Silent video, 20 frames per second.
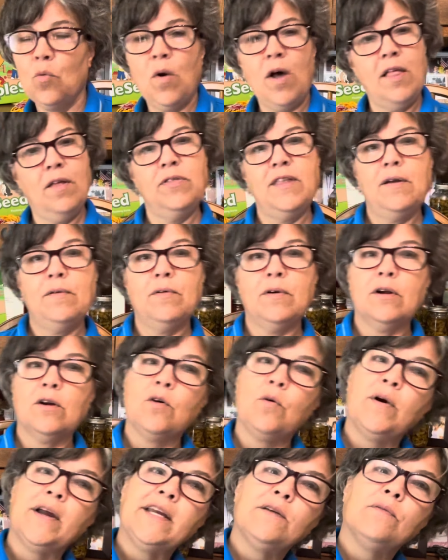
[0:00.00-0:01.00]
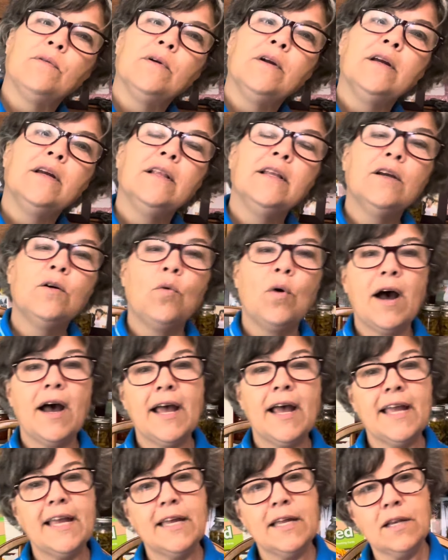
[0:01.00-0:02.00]
Well, they were going really
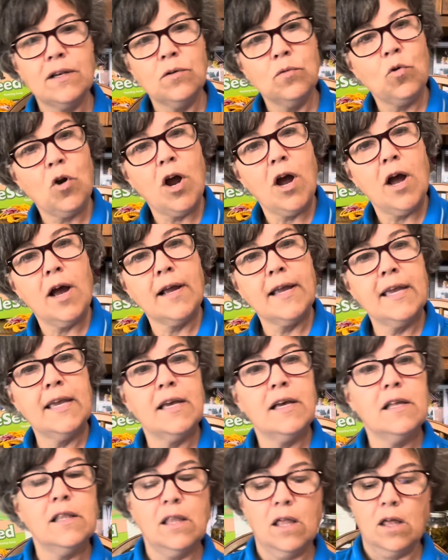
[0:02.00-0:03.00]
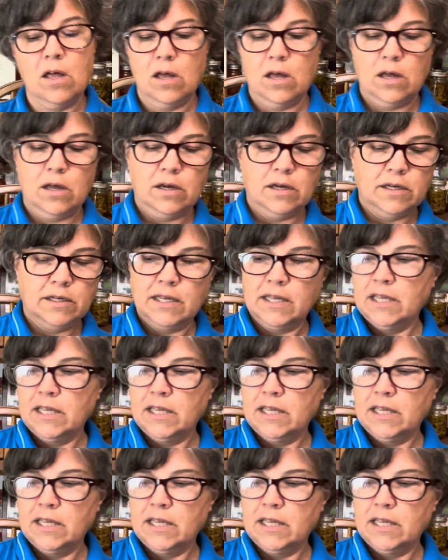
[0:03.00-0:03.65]
quiet and rocking along.